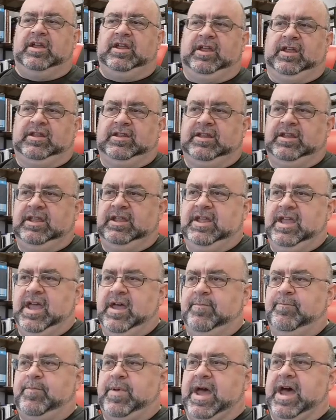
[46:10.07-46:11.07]
was
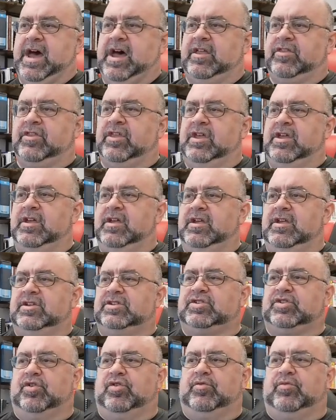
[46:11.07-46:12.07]
right.
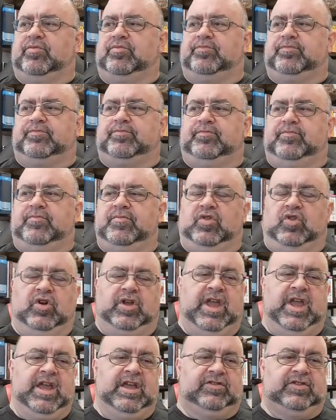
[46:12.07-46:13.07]
So definitely
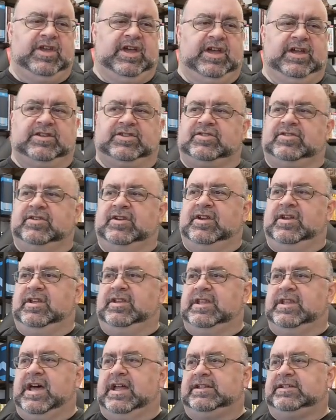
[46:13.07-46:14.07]
not a rotor bar
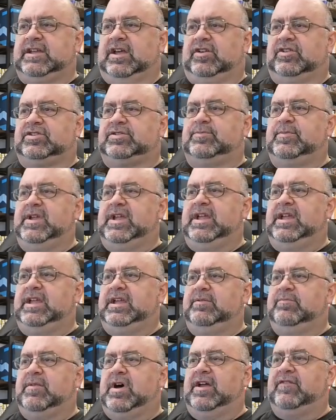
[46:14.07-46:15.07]
issue, but
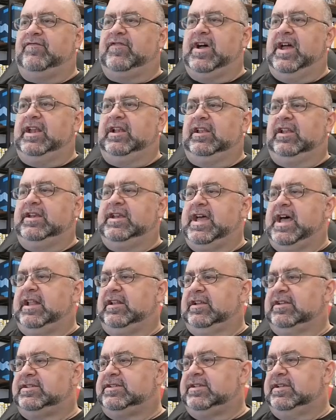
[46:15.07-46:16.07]
definitely some
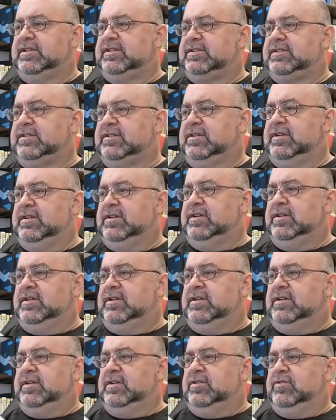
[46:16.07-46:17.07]
stator
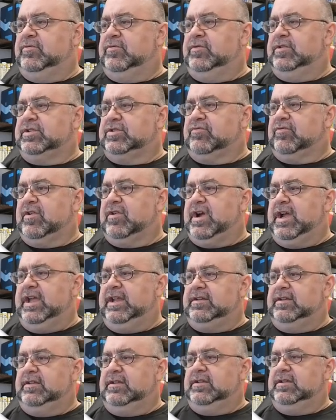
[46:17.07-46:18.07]
electrical and static
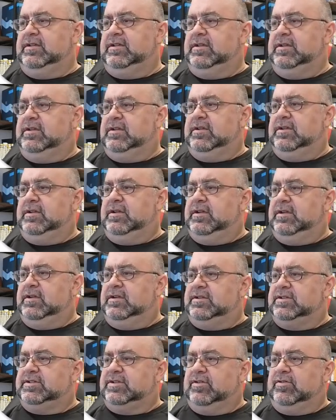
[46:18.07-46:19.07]
eccentricity,
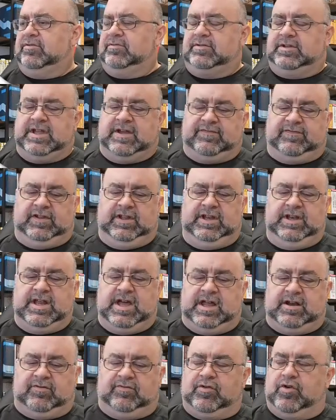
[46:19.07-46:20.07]
meaning that
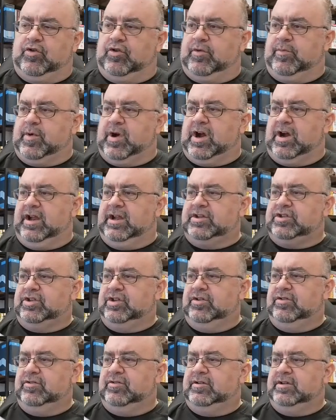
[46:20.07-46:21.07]
I've got
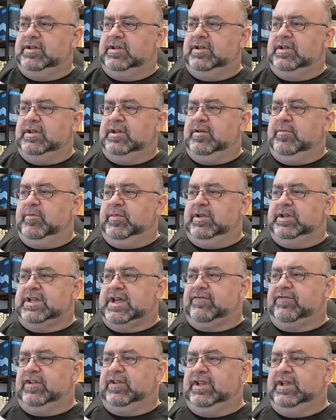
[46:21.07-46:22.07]
some electrical issues
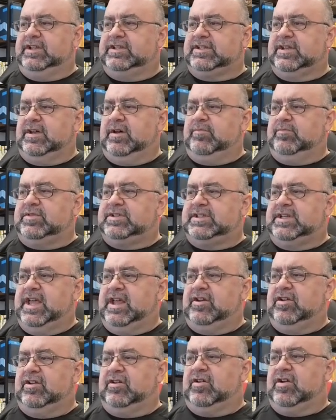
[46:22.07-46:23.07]
going on and I have
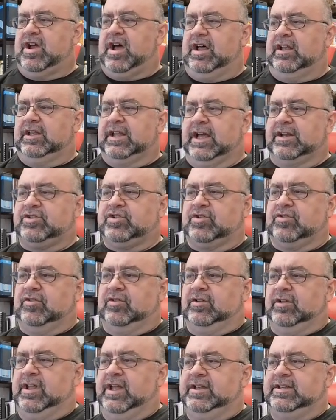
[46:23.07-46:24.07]
eccentricity.
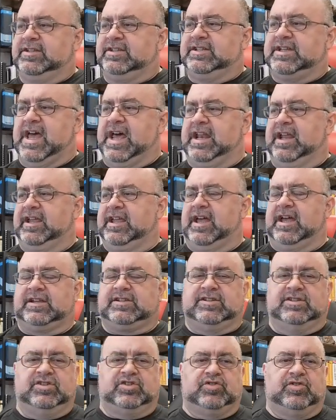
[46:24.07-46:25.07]
Now, it did
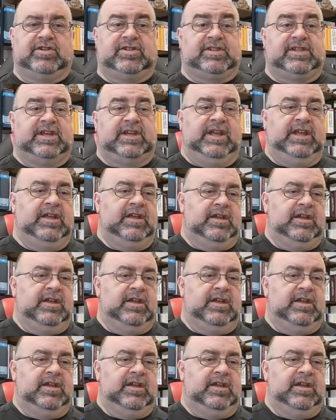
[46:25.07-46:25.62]
not find